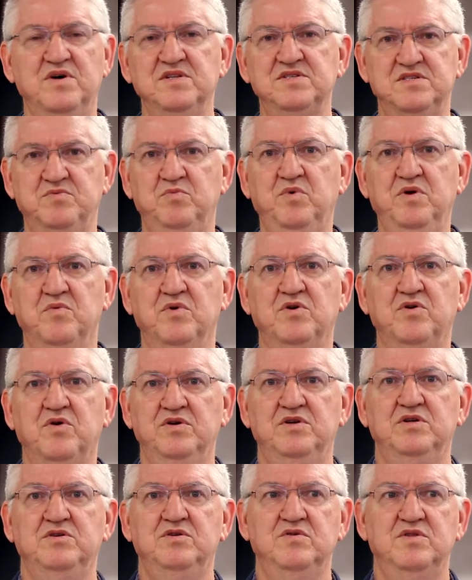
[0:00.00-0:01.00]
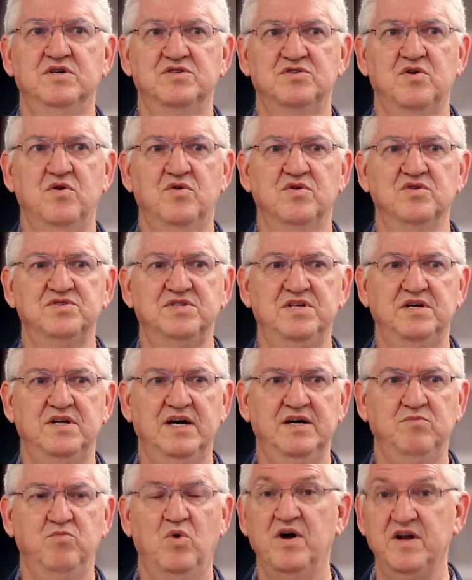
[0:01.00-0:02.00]
once we were going to do this course
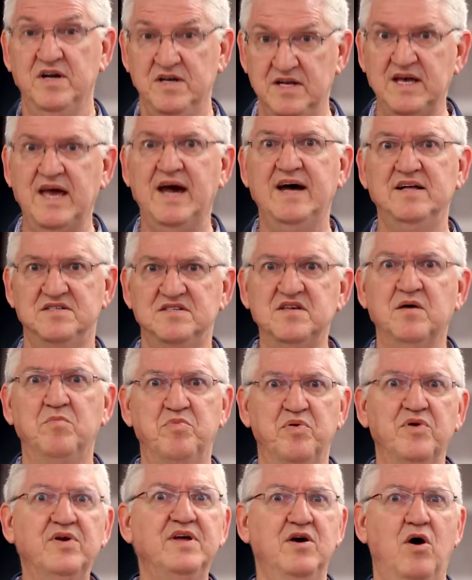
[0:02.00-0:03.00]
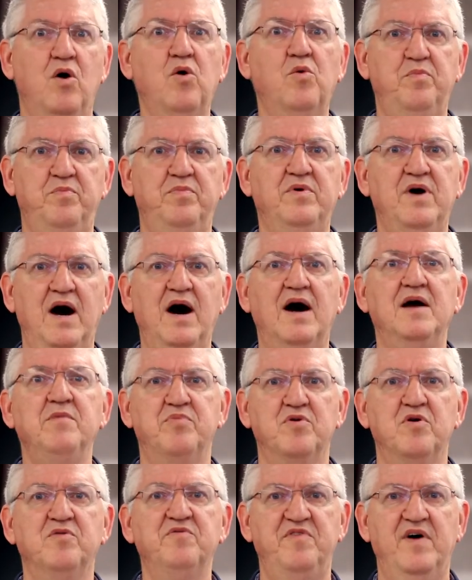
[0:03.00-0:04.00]
that I wanted to get some pretty high
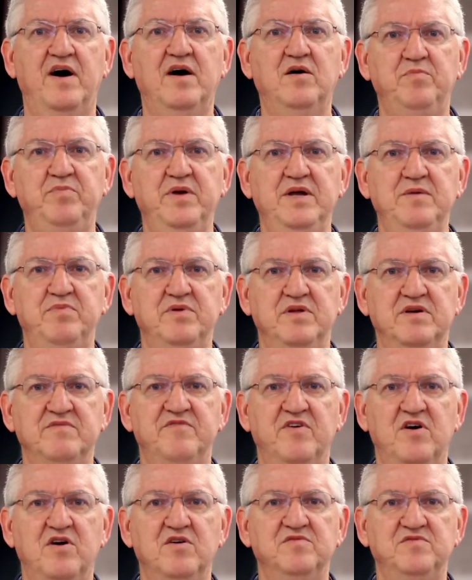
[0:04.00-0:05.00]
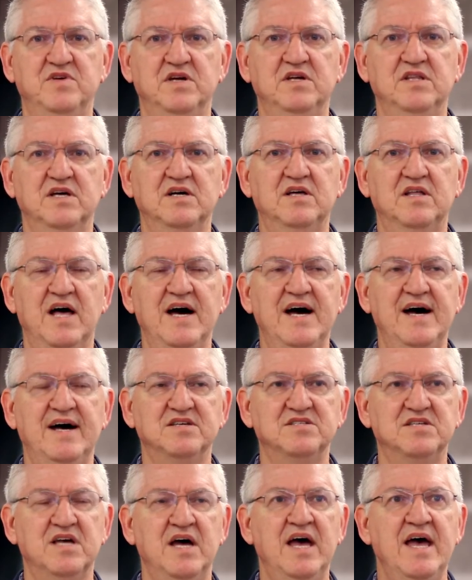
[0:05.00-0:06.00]
profile people involved in the
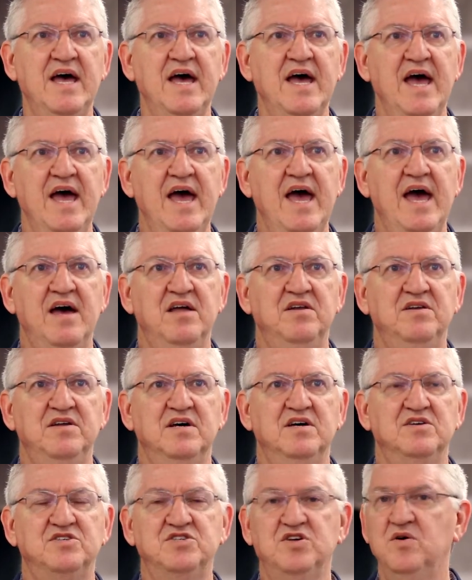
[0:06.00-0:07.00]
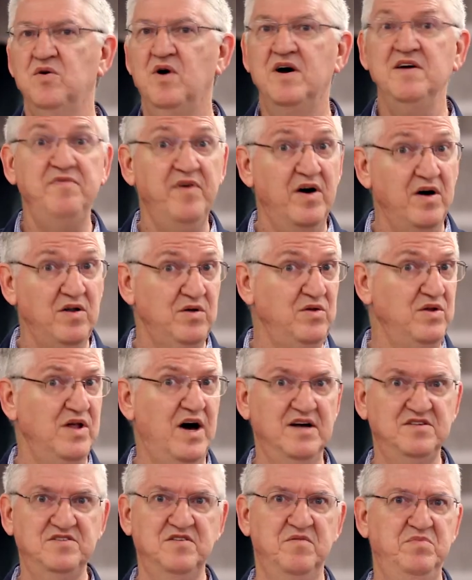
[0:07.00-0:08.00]
class. And so I follow
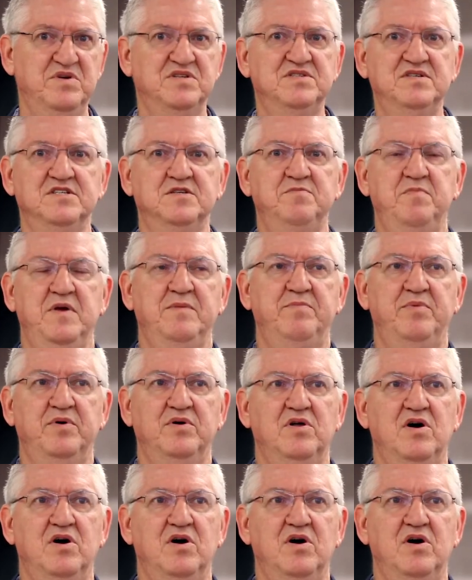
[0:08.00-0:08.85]
lots of business people